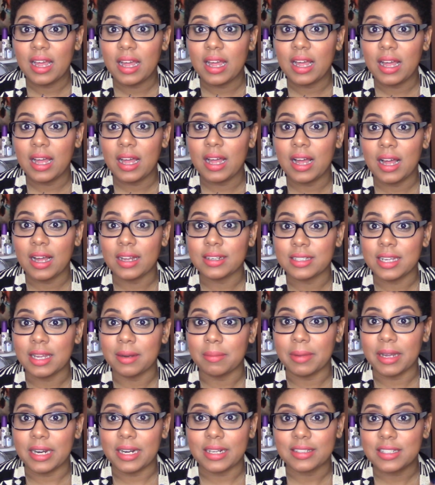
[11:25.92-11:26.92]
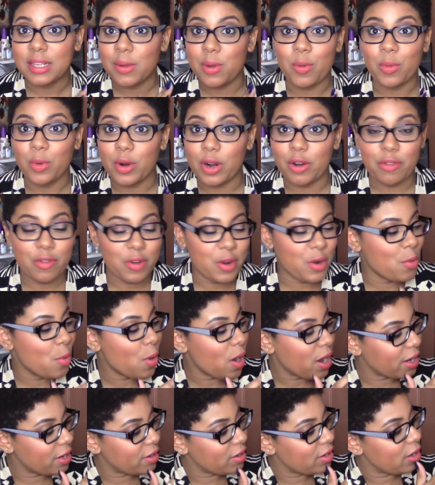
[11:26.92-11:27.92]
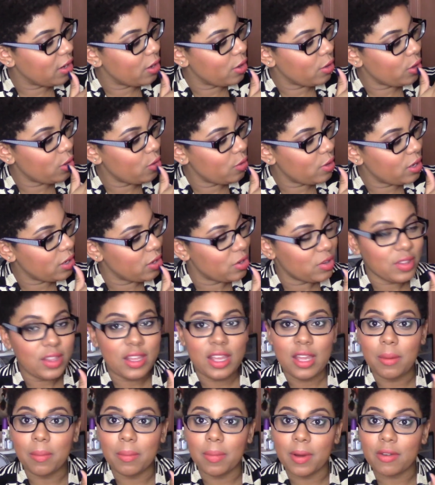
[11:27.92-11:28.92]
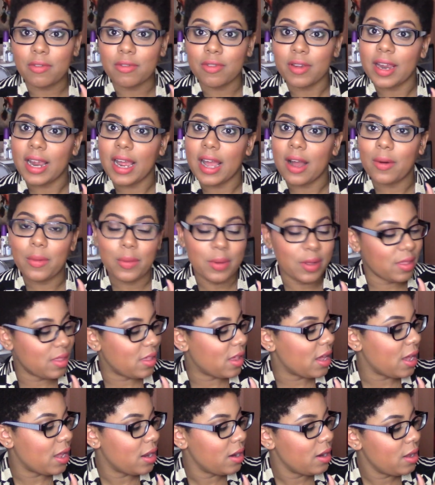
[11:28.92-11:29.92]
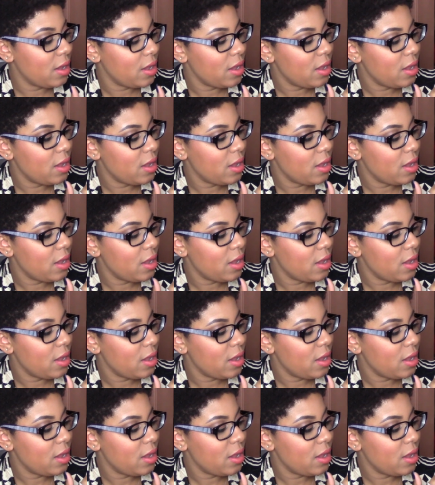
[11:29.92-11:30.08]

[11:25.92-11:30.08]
a hot 10 minutes. I mean, whatever you want it to do. You can just keep buffing out with it.